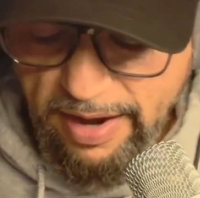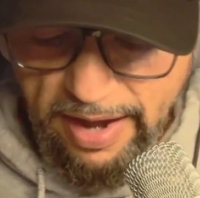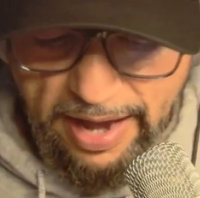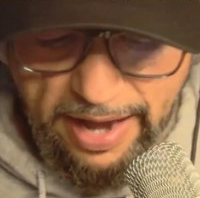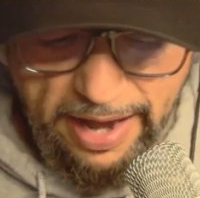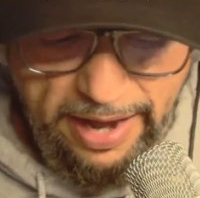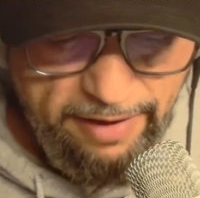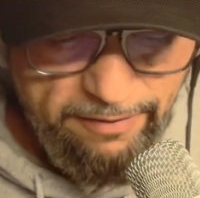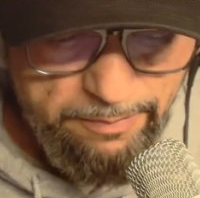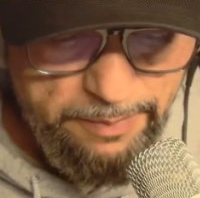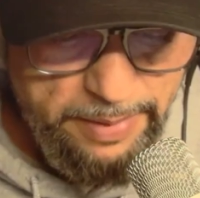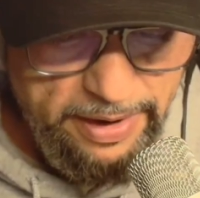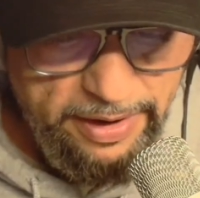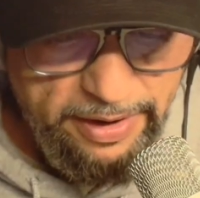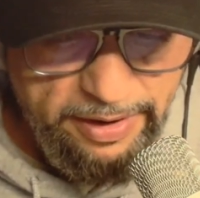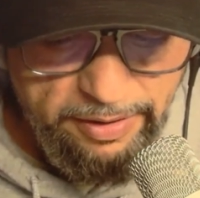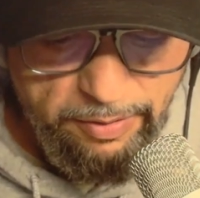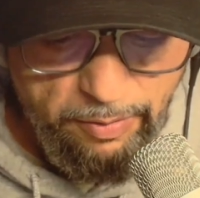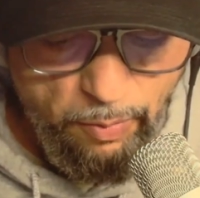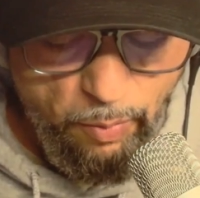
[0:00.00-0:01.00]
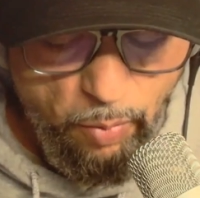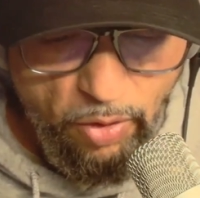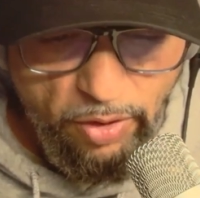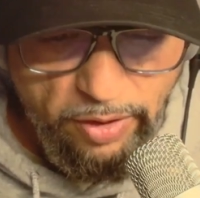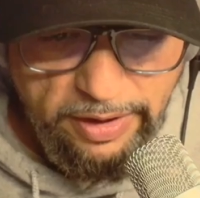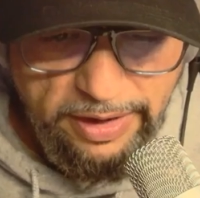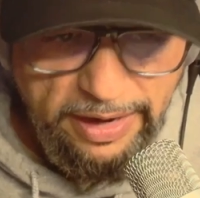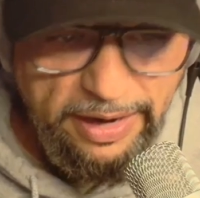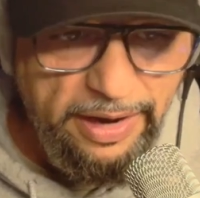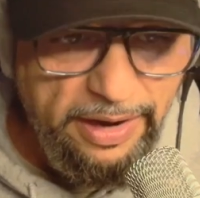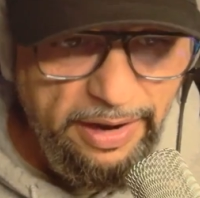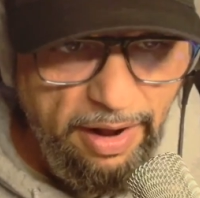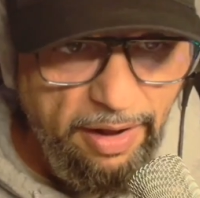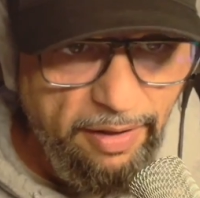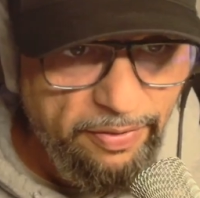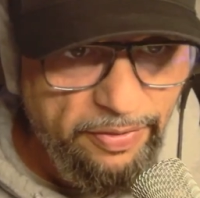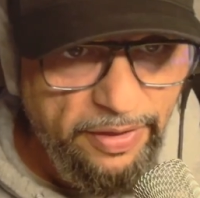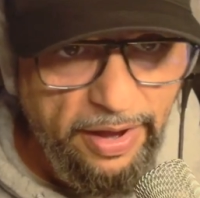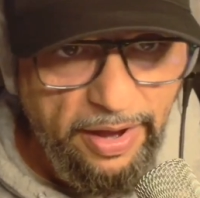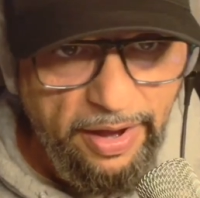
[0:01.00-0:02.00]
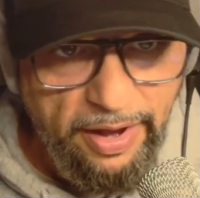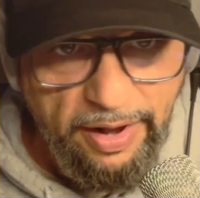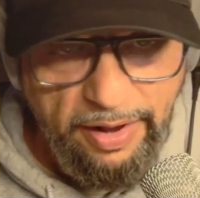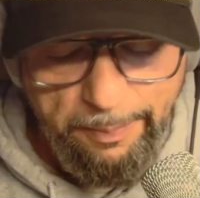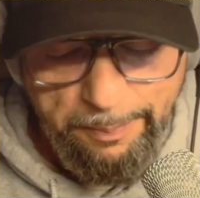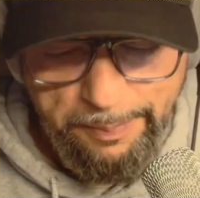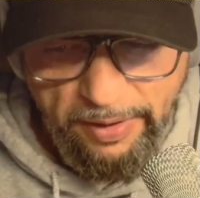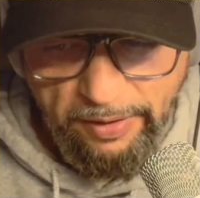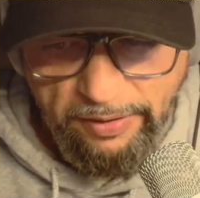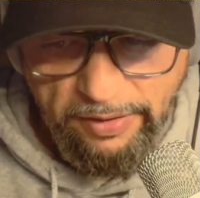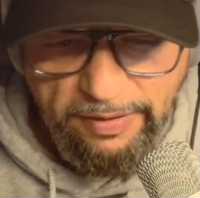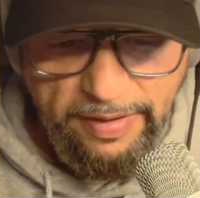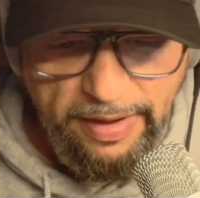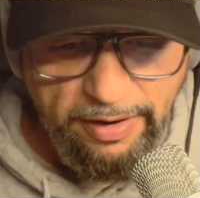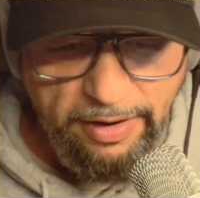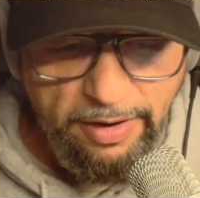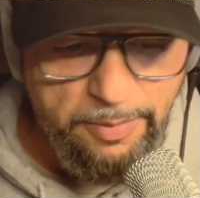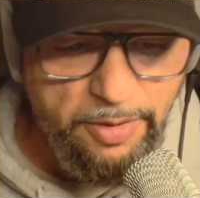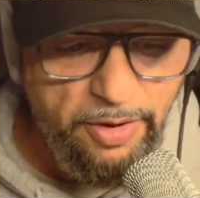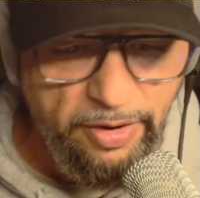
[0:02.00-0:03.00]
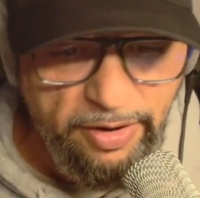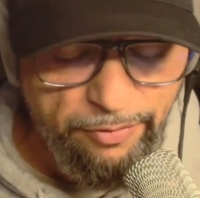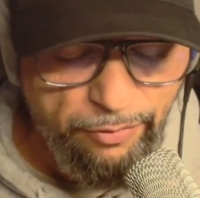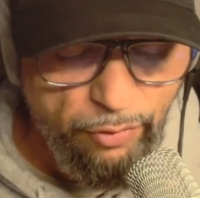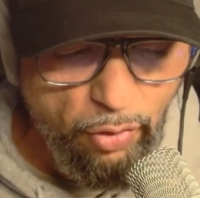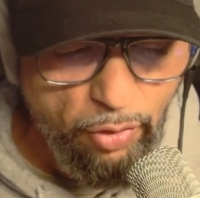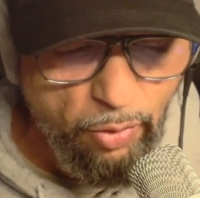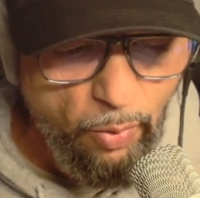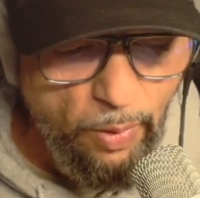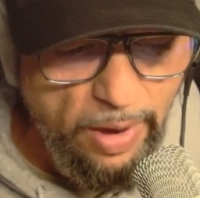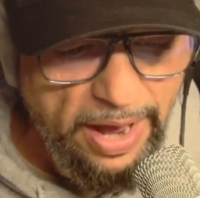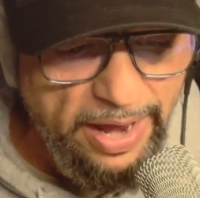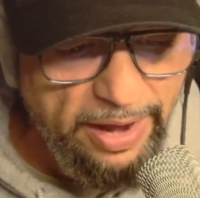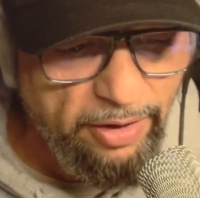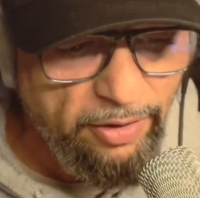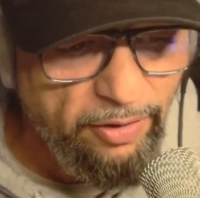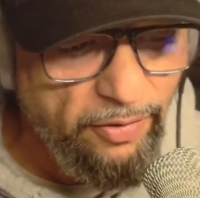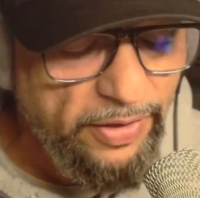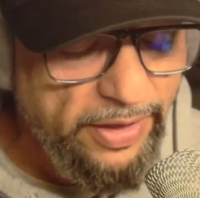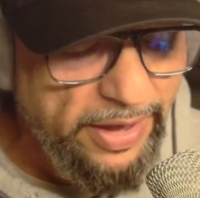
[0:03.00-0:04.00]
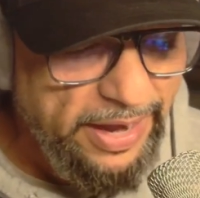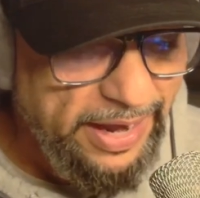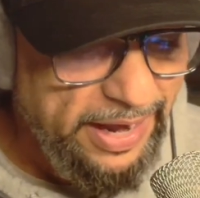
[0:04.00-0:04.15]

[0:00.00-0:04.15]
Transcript: I have been working on building that community for a while.